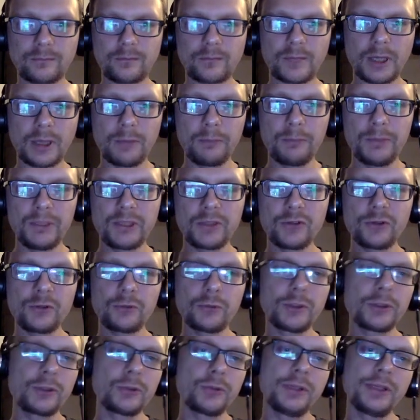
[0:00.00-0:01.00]
Because
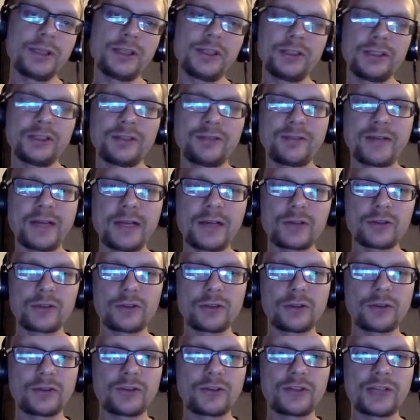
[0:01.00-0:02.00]
we're doing it in a
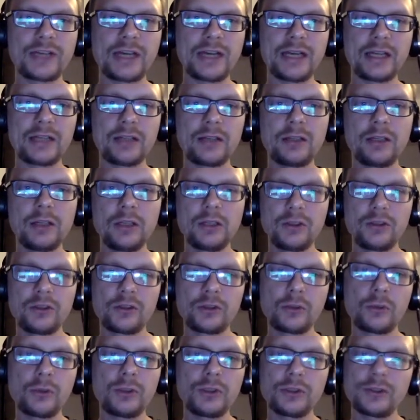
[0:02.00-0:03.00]
functional style,
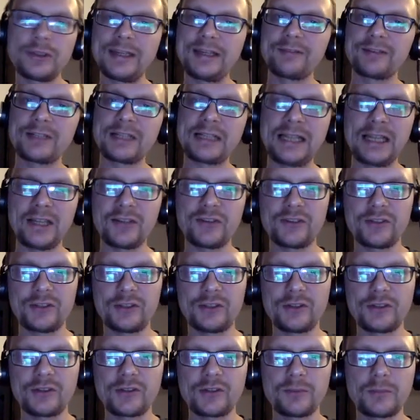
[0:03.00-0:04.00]
so we don't have
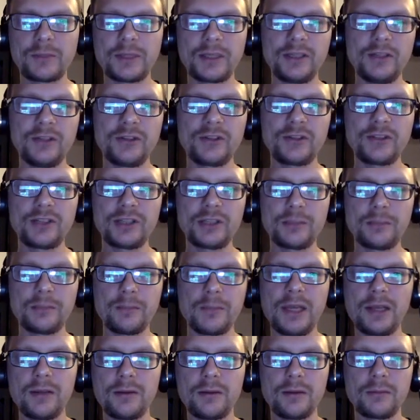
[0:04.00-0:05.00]
classes, but instead
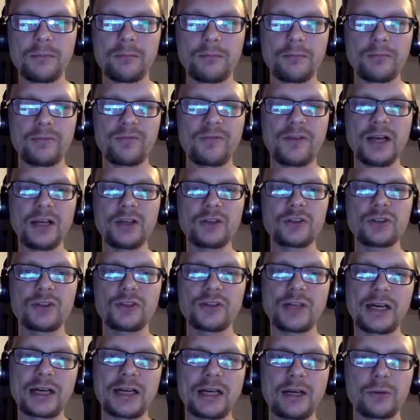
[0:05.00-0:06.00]

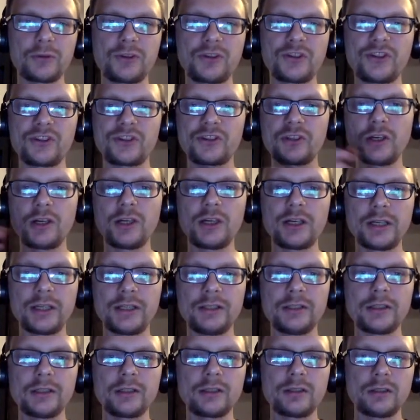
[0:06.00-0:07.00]
functions are
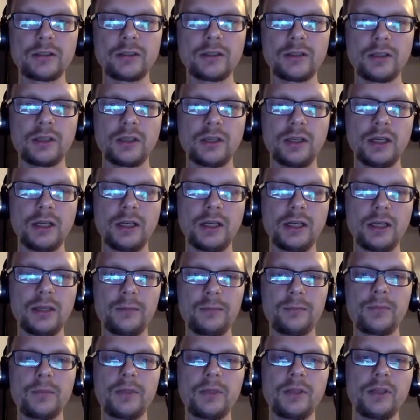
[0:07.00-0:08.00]
outside.
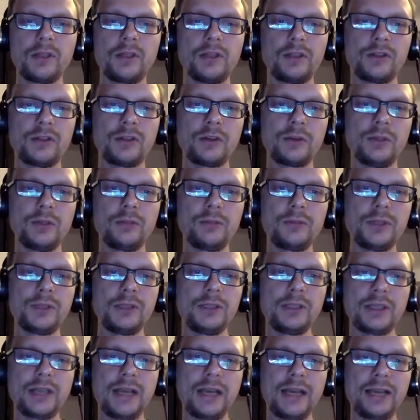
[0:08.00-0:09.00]
So if
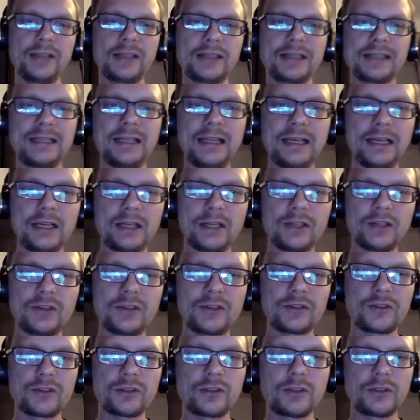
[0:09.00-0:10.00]
we had a
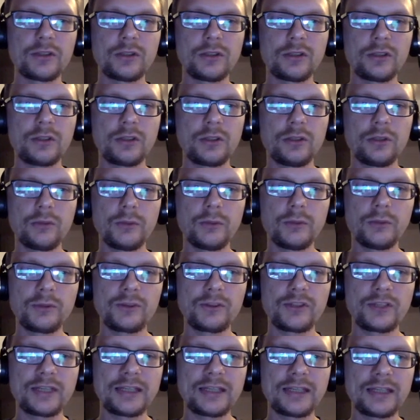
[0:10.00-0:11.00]
class, we would
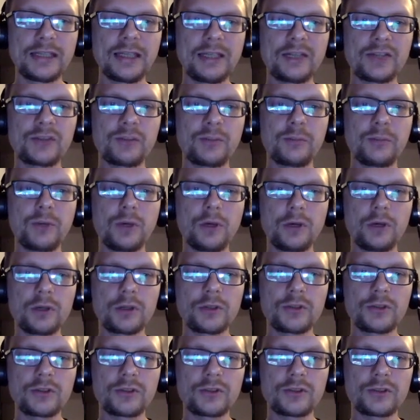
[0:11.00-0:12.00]
say class
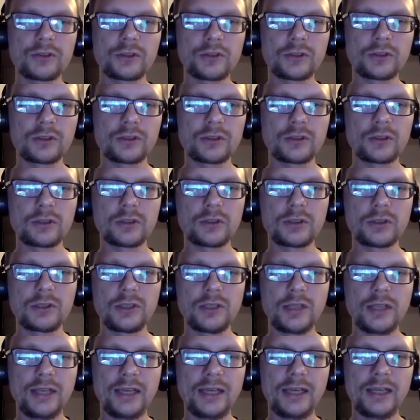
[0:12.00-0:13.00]
box
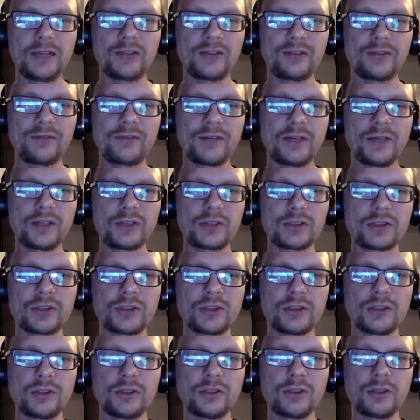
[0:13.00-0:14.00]
has a
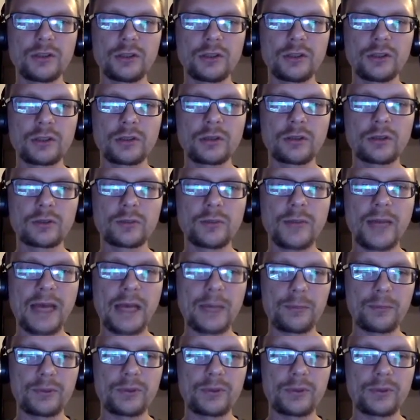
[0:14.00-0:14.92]
function called map.